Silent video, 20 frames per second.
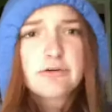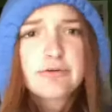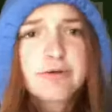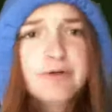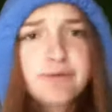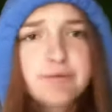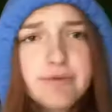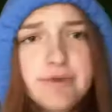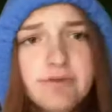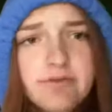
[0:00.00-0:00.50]
ran
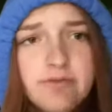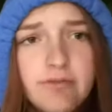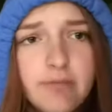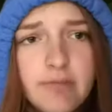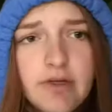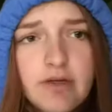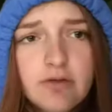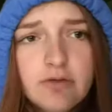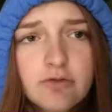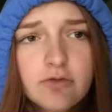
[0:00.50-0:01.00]
away from
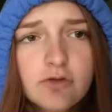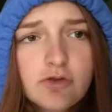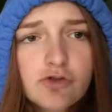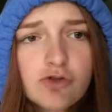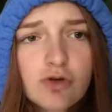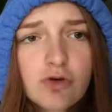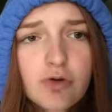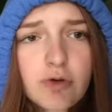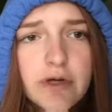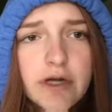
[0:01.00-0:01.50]
me. I was gonna show
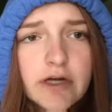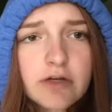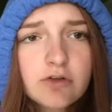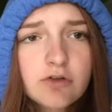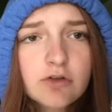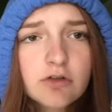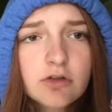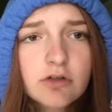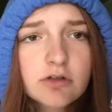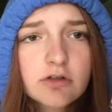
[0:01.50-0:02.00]
you guys
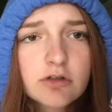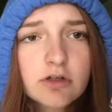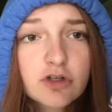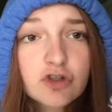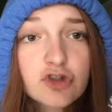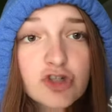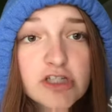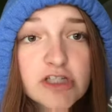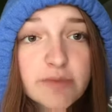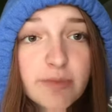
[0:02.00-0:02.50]
her because
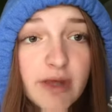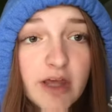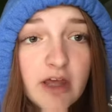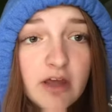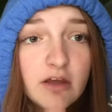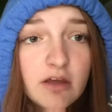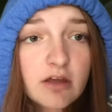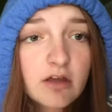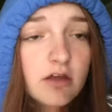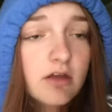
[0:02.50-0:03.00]
she's
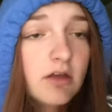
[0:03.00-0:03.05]
pink.